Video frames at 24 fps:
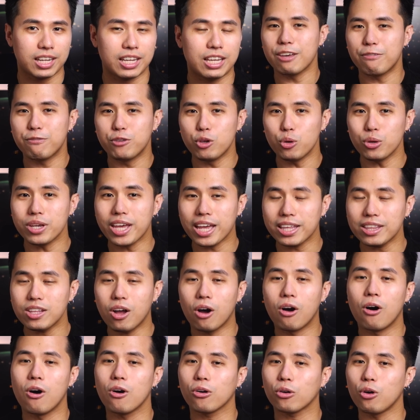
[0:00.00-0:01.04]
If you get the
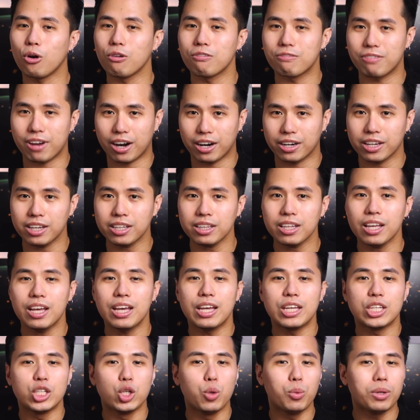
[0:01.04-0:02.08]
Hong Kong variant,
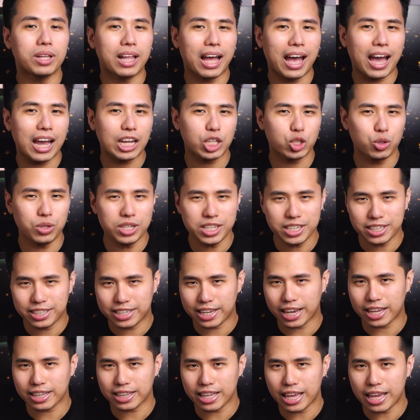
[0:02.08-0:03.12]
you will actually
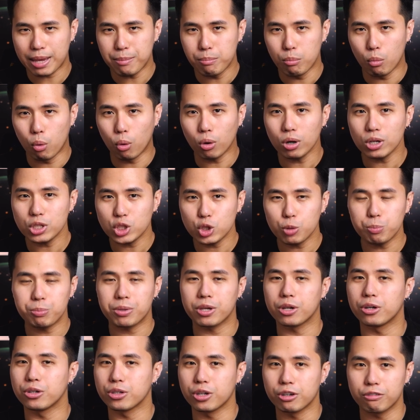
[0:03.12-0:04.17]
get a more
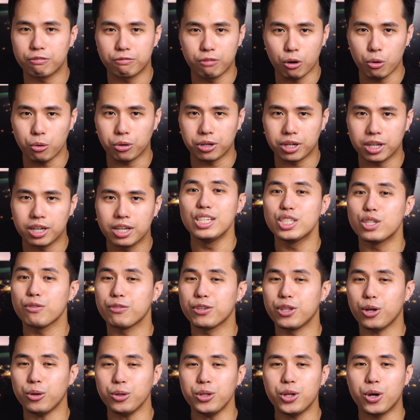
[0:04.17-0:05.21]
superior phone So if
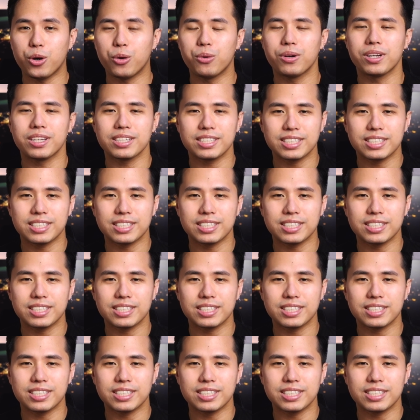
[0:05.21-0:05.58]
you don't know,